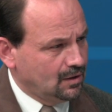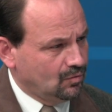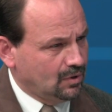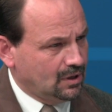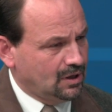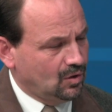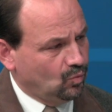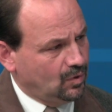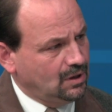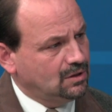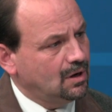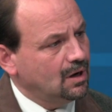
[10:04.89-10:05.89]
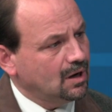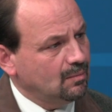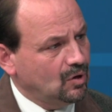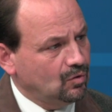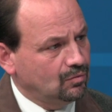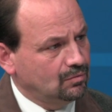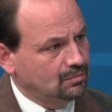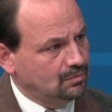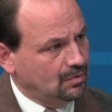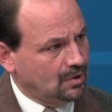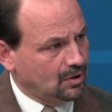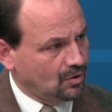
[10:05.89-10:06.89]
what can we talk about
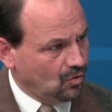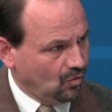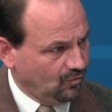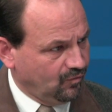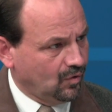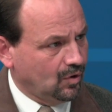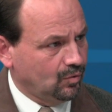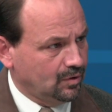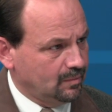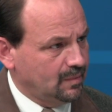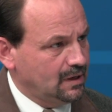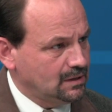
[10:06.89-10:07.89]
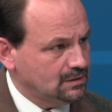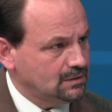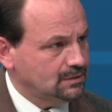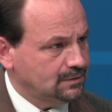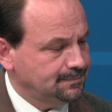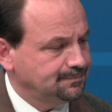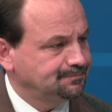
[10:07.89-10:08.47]
on a go-forward basis?